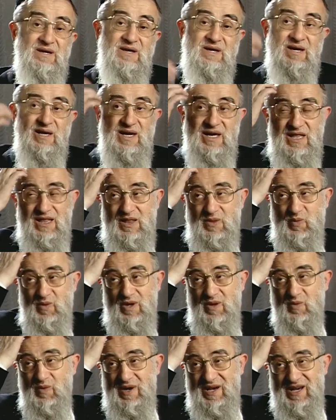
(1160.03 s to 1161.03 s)
And
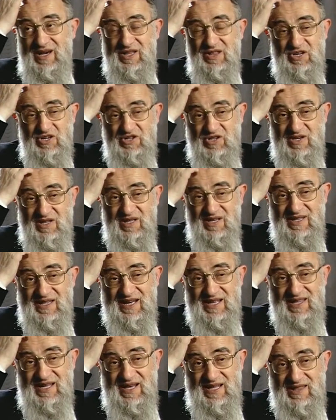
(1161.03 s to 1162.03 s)
we were initially
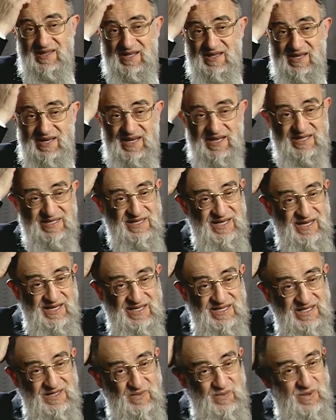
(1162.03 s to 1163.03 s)
not under the
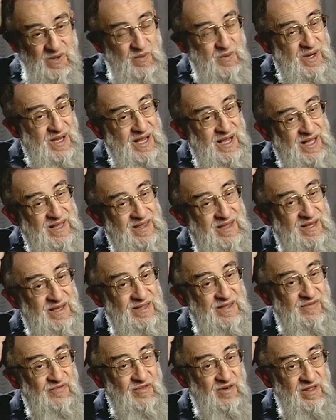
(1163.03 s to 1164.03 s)
SS. We were under
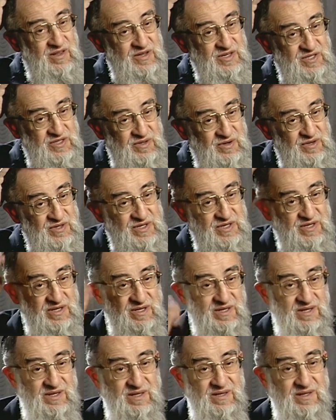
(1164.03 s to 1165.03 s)
the Volksdeutschen.
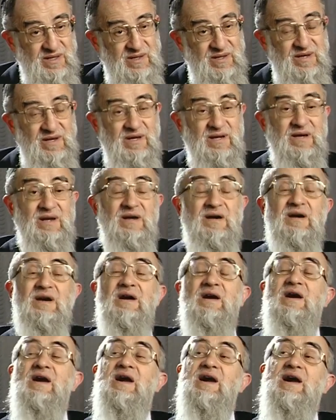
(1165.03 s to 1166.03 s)

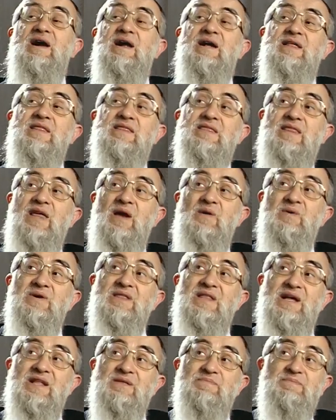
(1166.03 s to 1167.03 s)
And they were
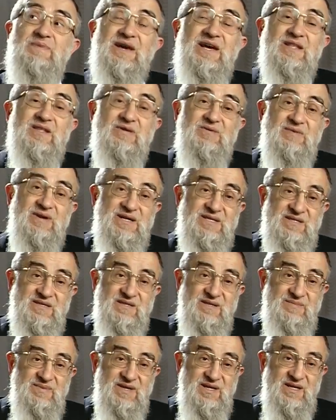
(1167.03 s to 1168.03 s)
not bad to us in
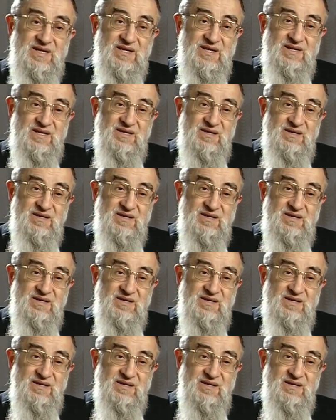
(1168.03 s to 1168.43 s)
the beginning.